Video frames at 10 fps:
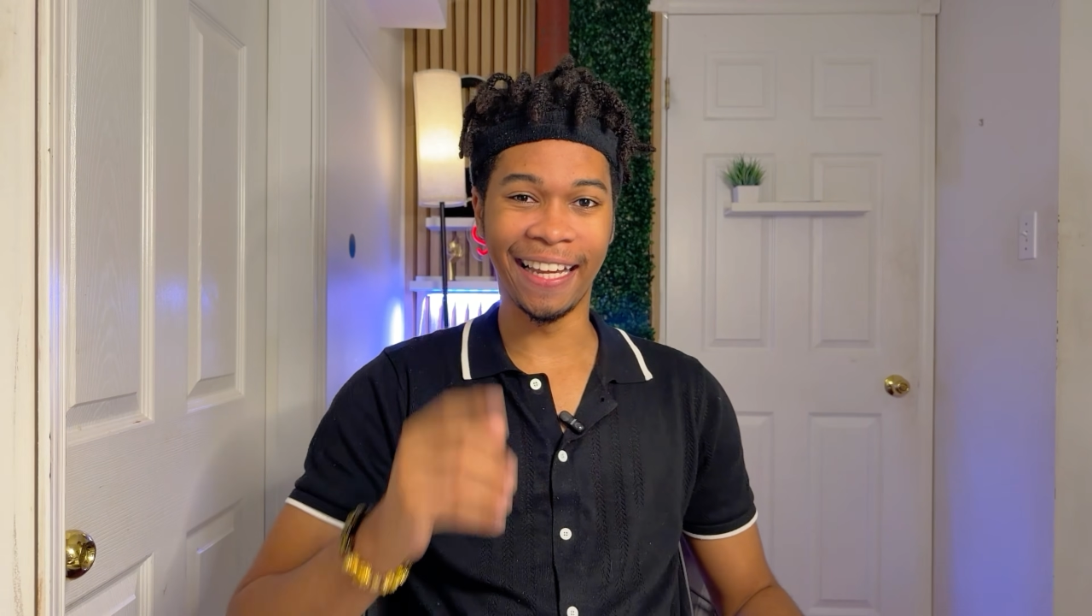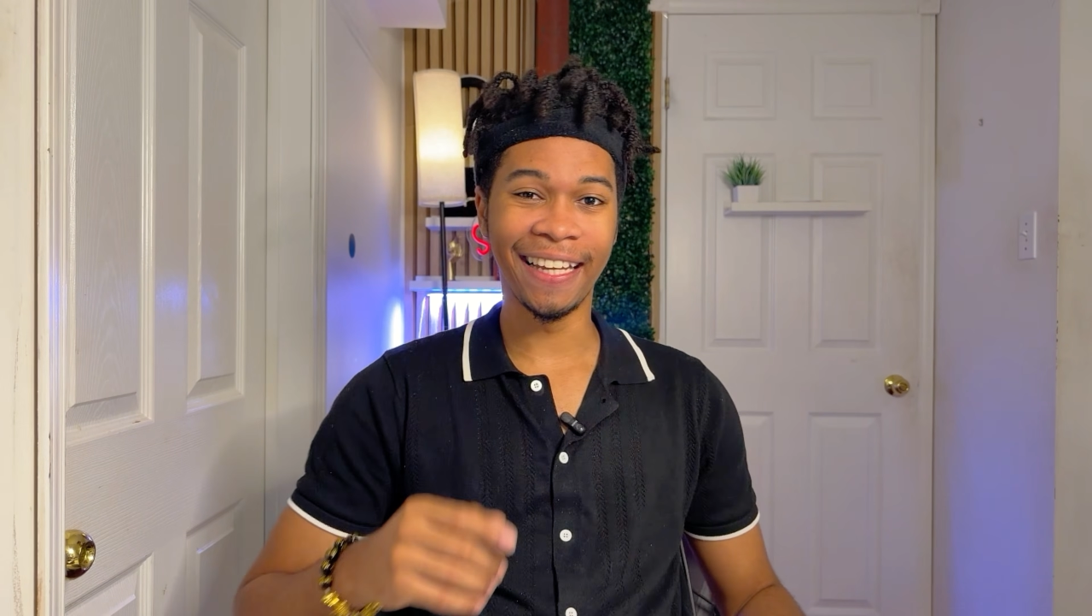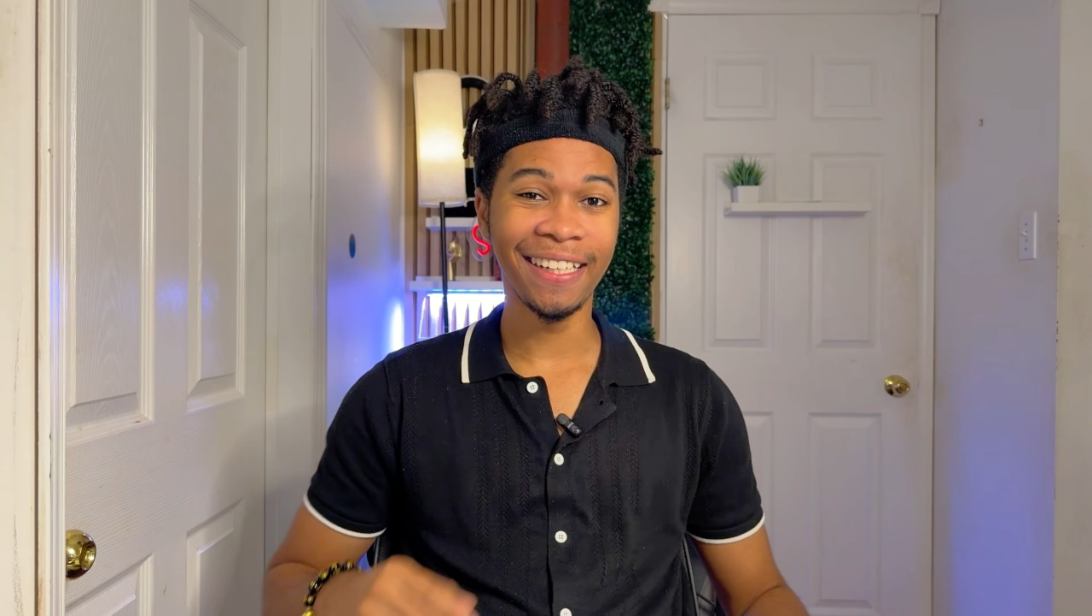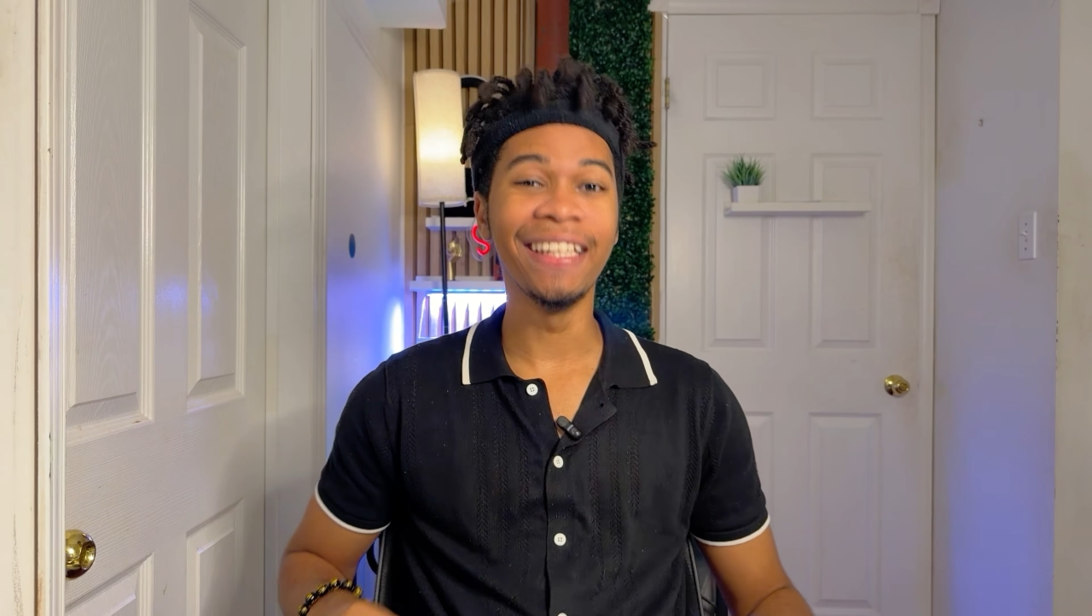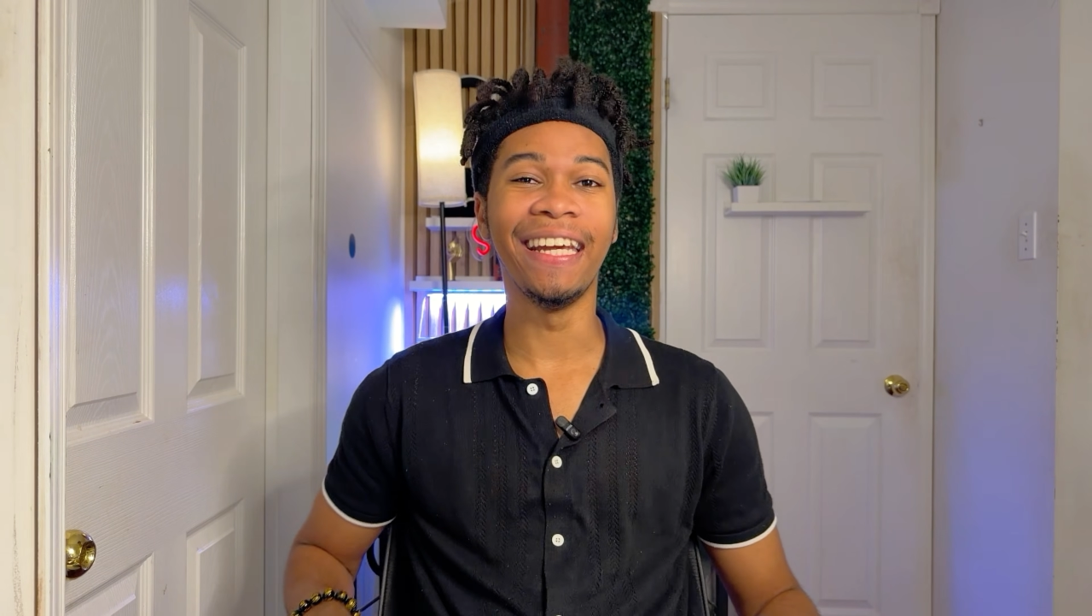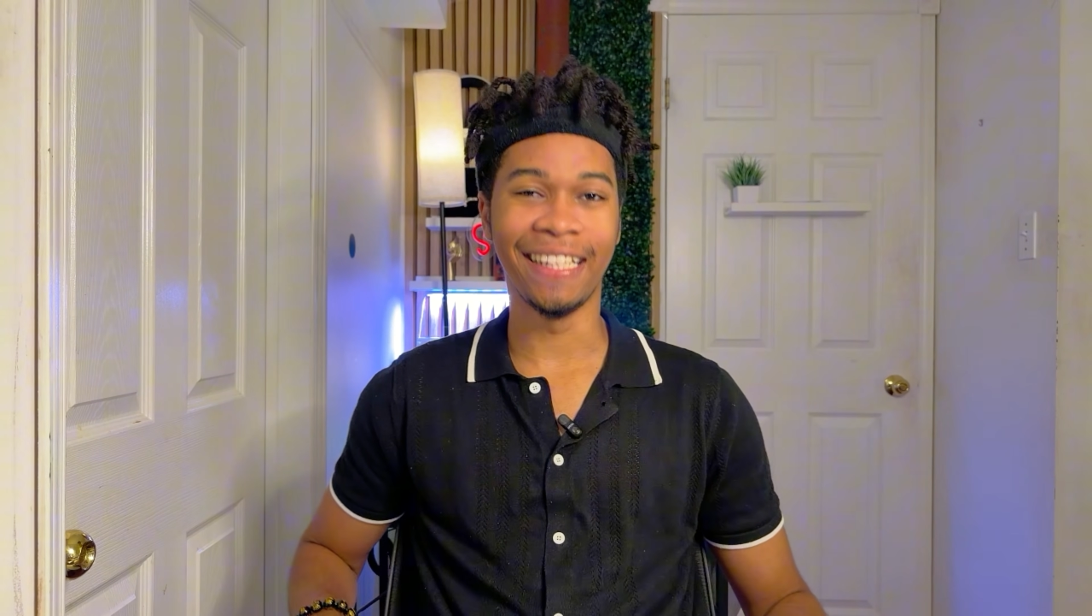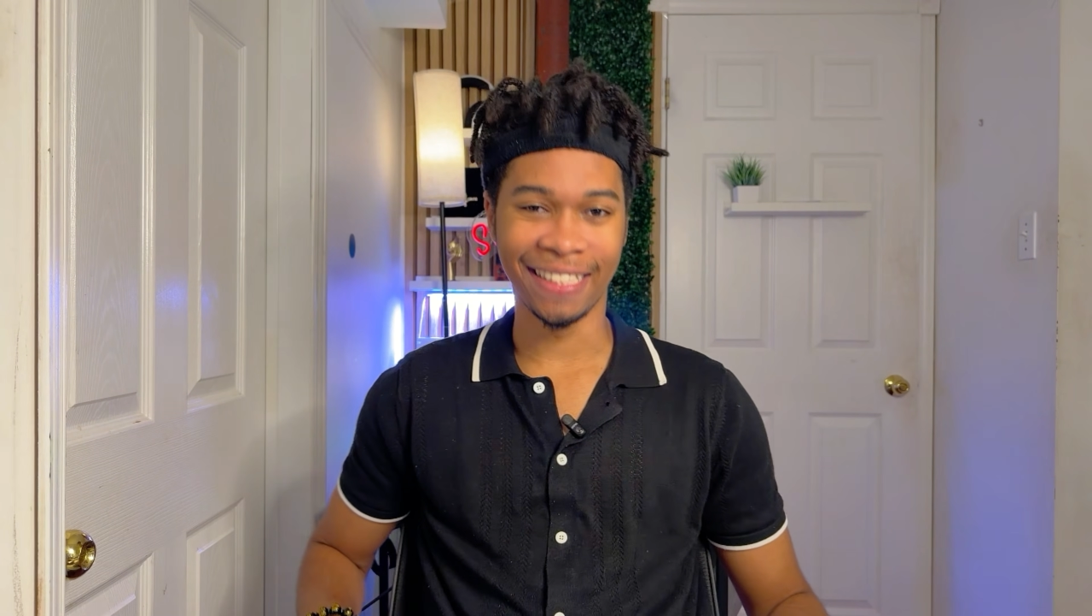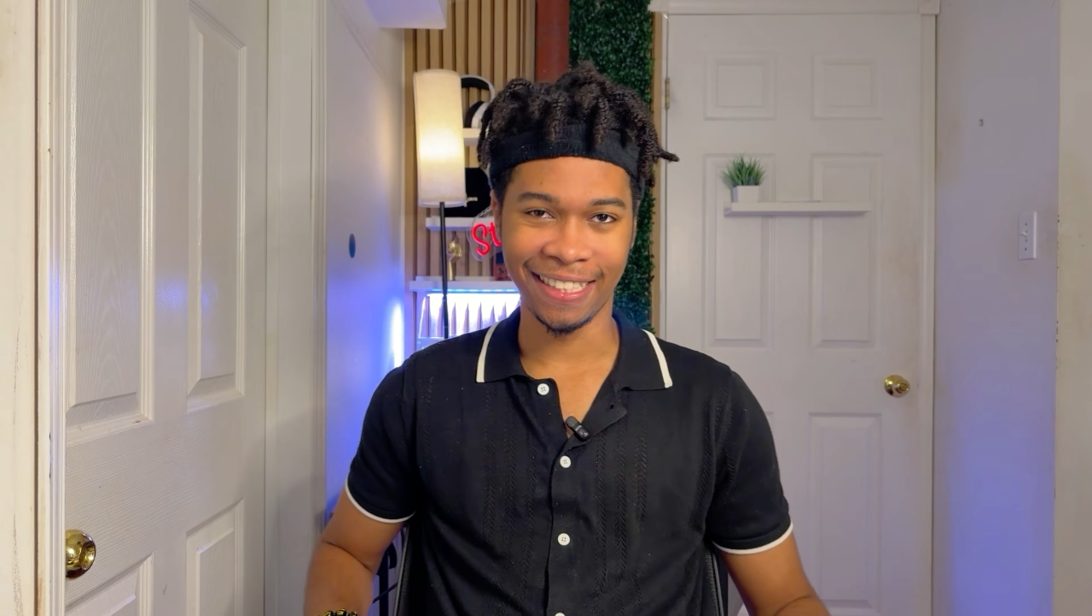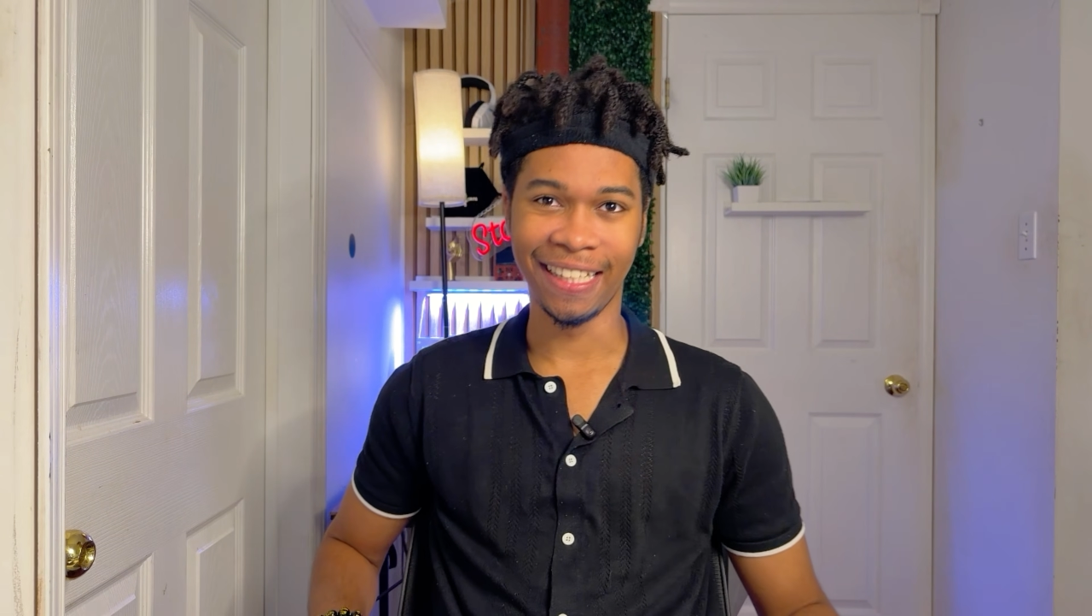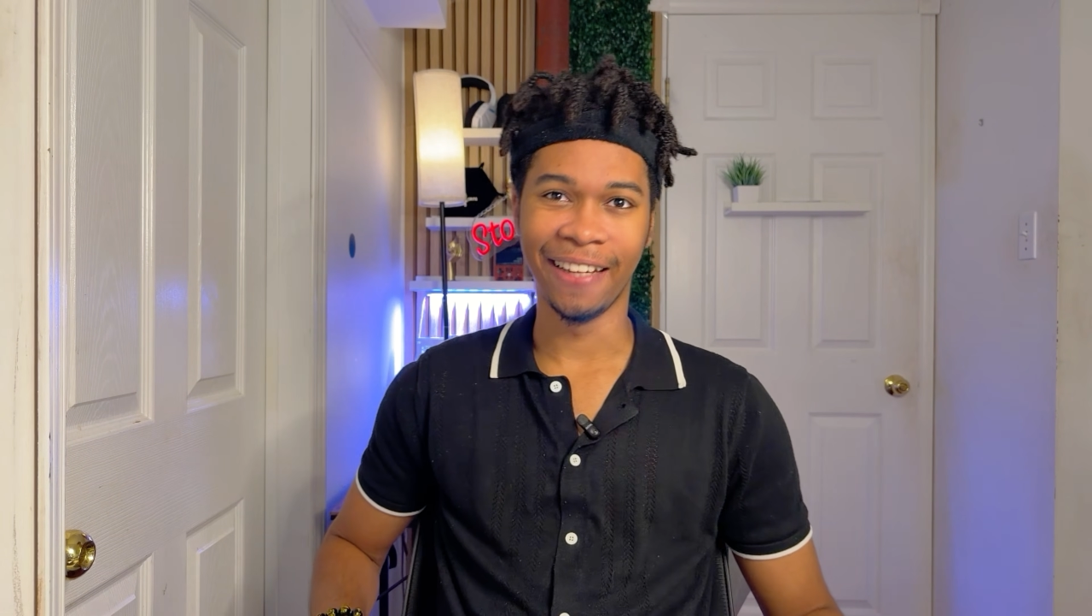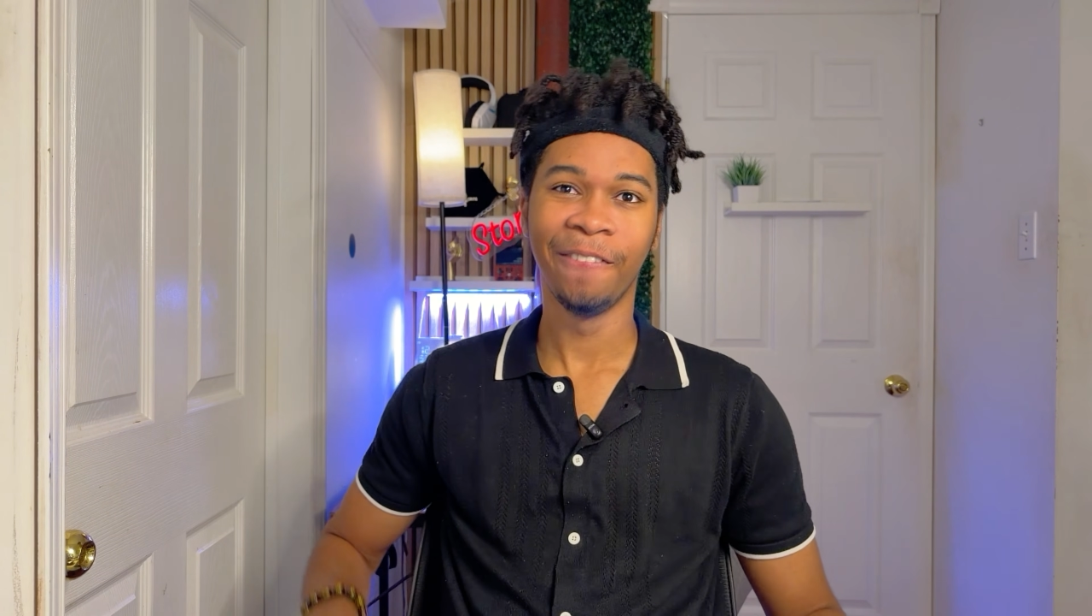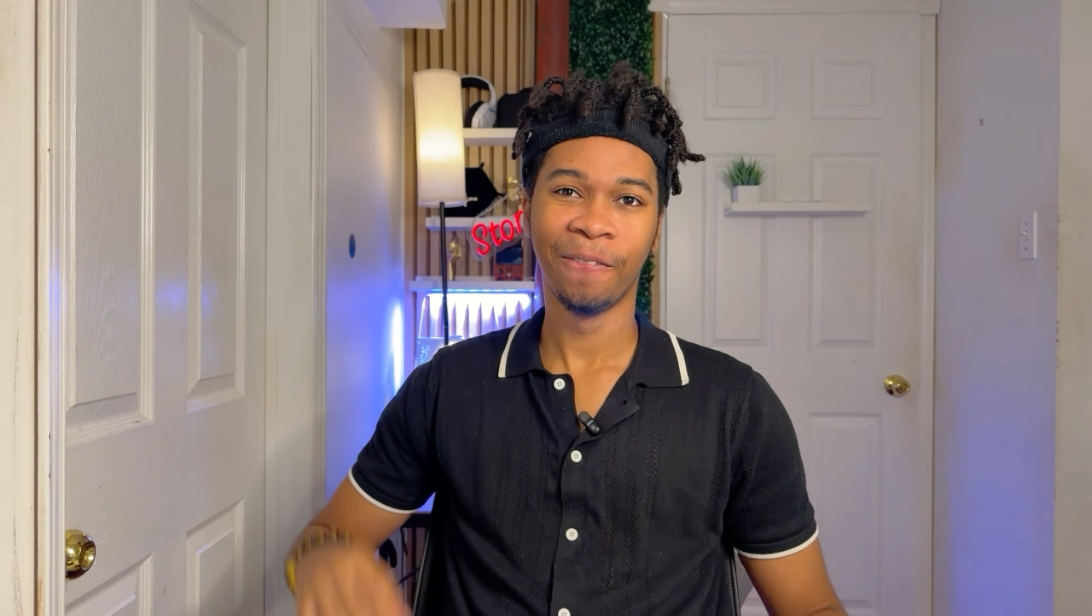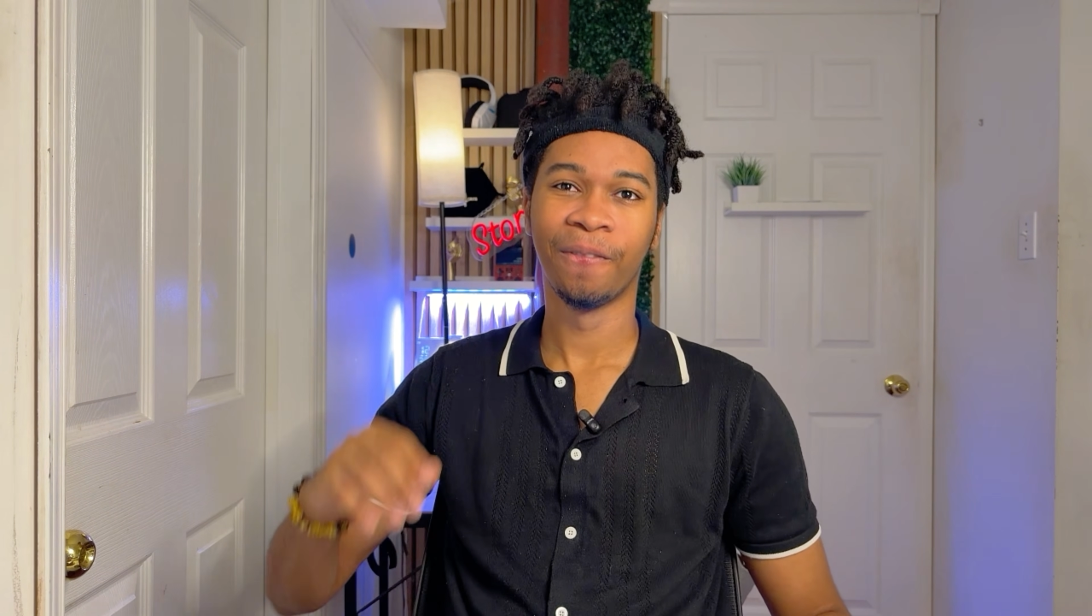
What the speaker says: and latency.